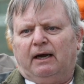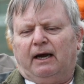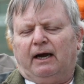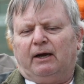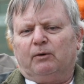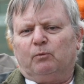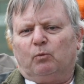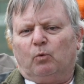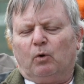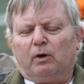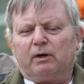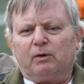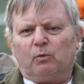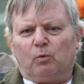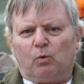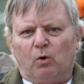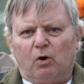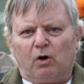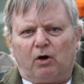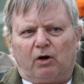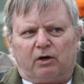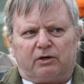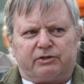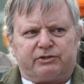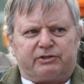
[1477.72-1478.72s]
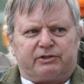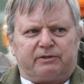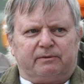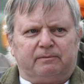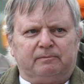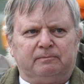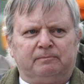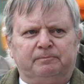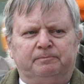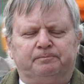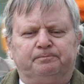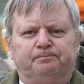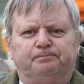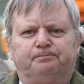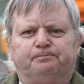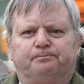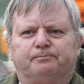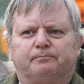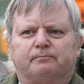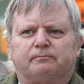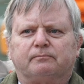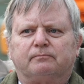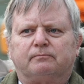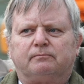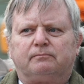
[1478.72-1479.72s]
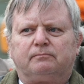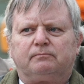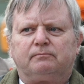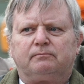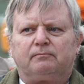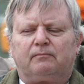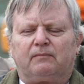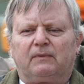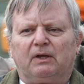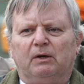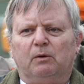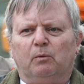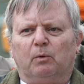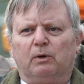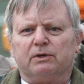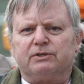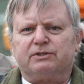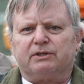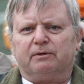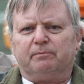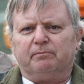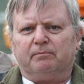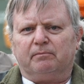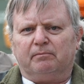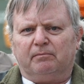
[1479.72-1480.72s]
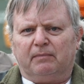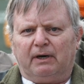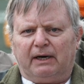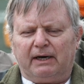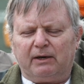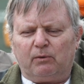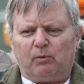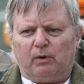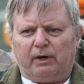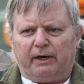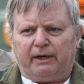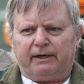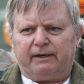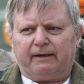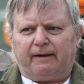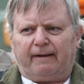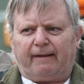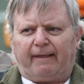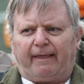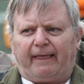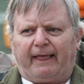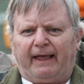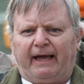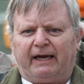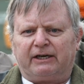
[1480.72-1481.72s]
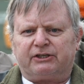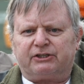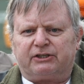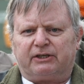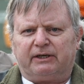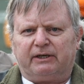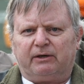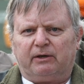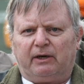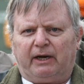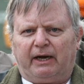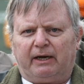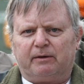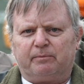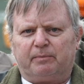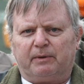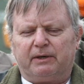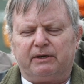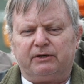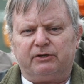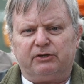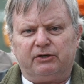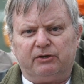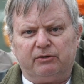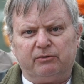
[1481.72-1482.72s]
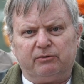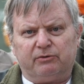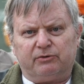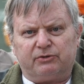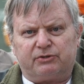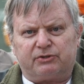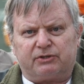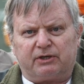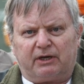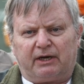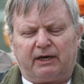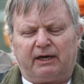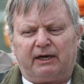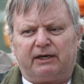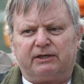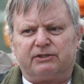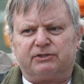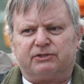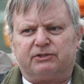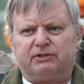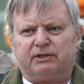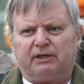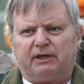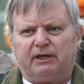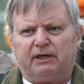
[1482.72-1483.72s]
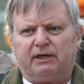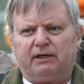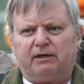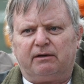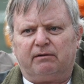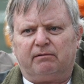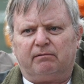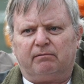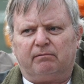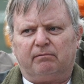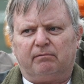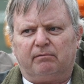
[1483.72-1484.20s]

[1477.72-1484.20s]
And what it was, was that my one actually had been used as the